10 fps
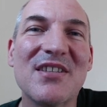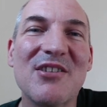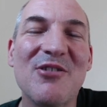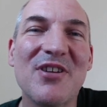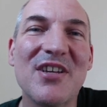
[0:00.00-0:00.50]

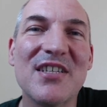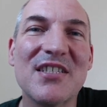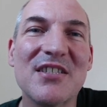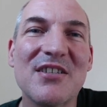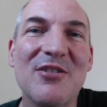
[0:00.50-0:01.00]
your
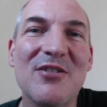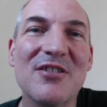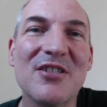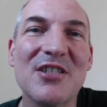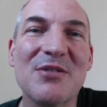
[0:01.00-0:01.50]
nurses and
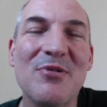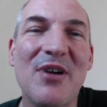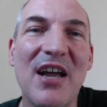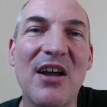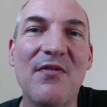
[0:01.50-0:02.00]
doctors will
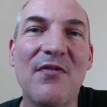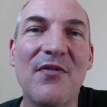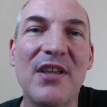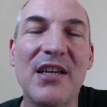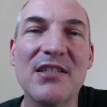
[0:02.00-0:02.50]
have things